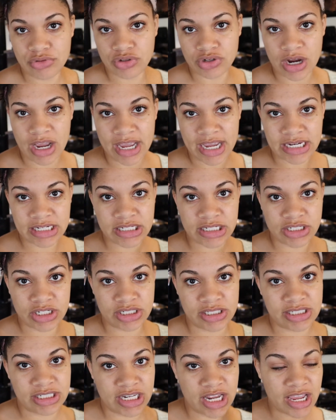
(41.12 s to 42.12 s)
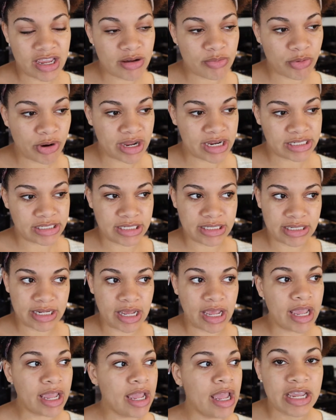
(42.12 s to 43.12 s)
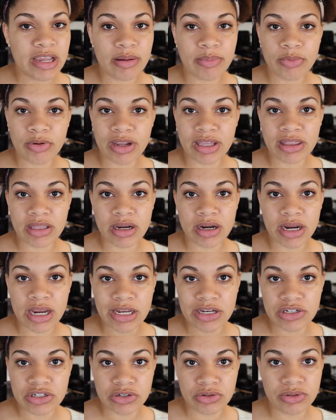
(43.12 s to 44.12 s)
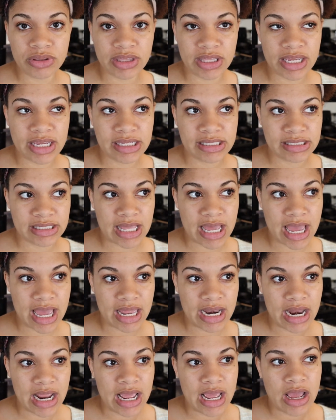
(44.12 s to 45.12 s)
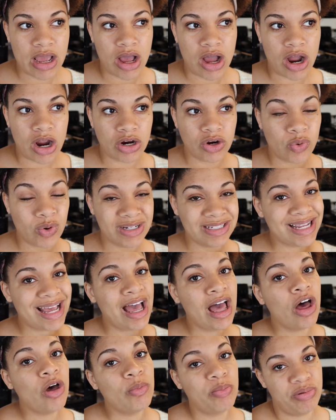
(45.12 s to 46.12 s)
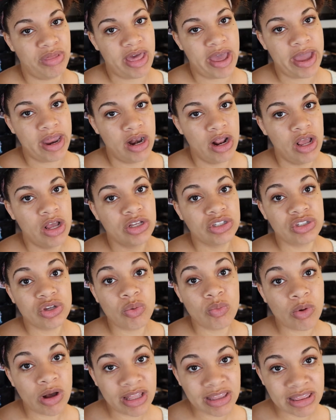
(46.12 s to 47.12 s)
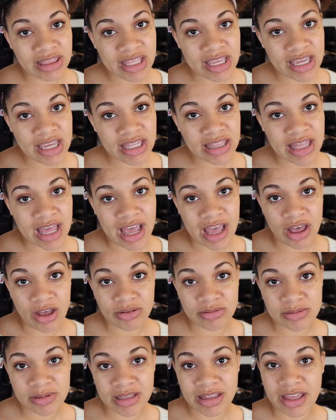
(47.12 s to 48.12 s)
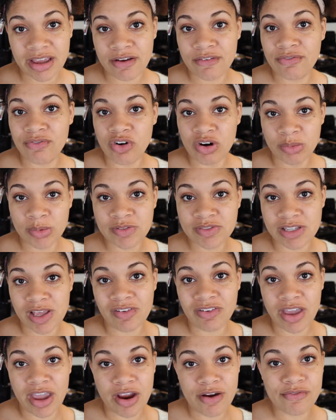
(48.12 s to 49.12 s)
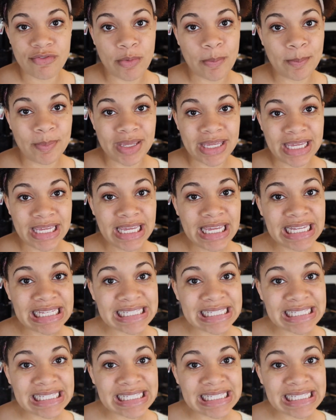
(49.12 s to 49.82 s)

trying to just take a break today, take a breather, and do things that are going to help that. So one thing that helps me, like a form of self-care for me,